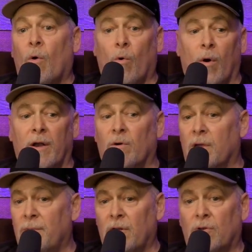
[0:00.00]
or I don't
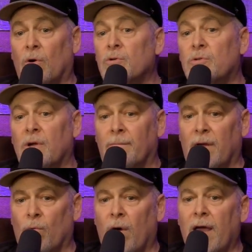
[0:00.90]
commit adultery on
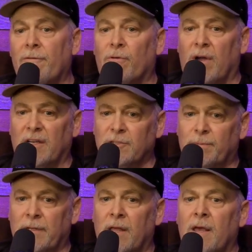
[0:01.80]
my wife or
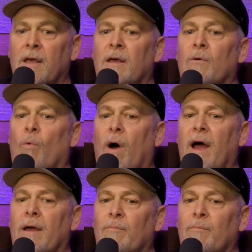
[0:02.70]
husband, why?